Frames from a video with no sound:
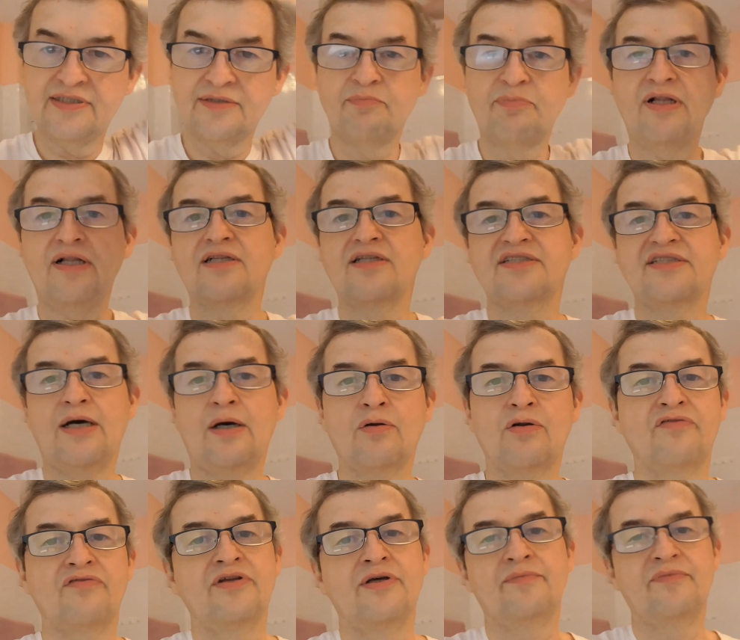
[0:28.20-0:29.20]
pills out
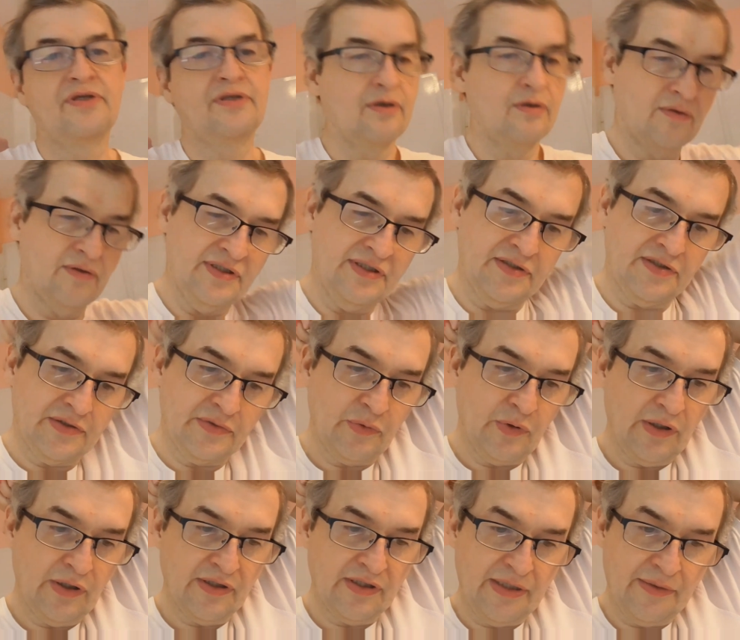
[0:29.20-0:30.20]
of them, you know, and you
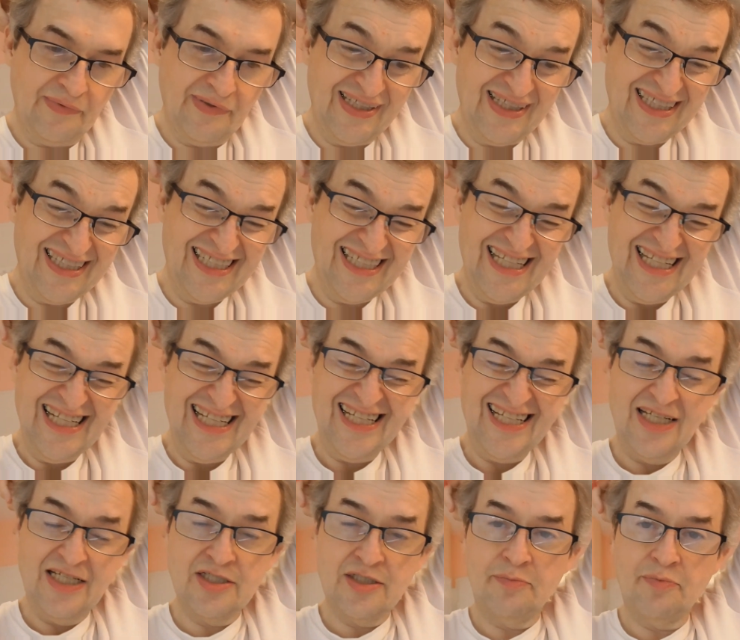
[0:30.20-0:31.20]
swallow them, and
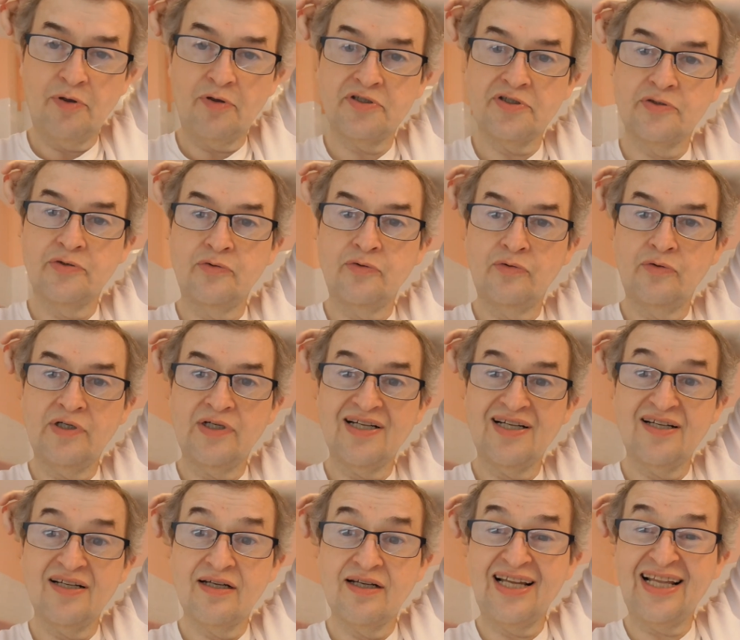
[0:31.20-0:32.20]
it's supposed
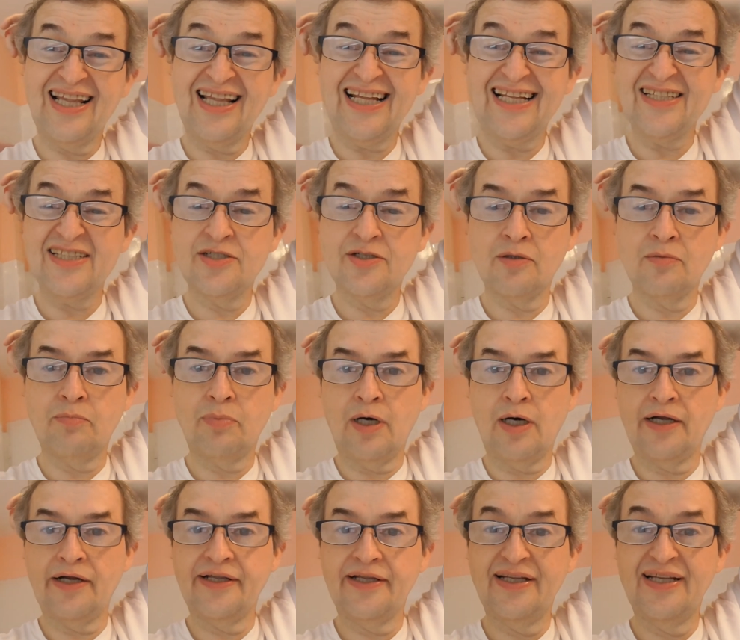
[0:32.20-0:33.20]
to cleanse your
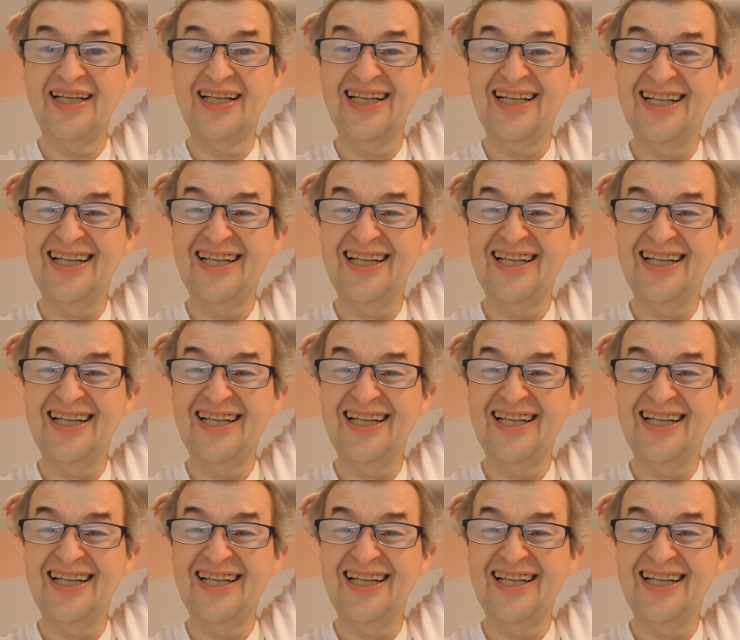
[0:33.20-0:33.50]
body,